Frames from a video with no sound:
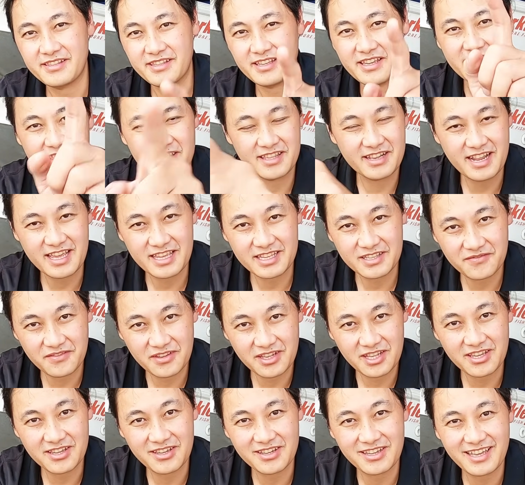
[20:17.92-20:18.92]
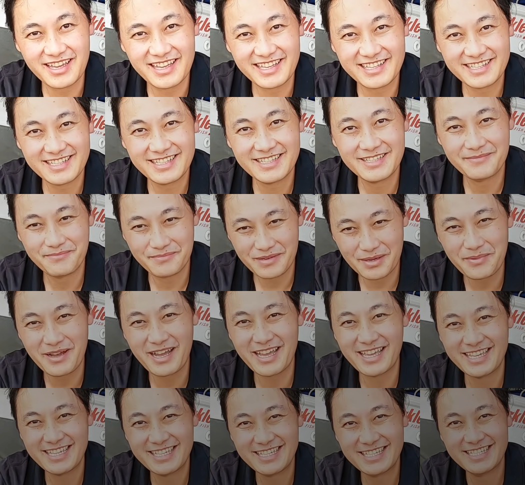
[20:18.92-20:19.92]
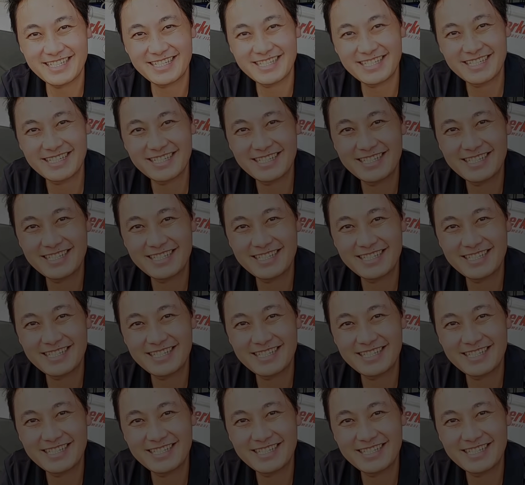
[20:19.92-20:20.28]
see you in the next video, guys. Bye bye.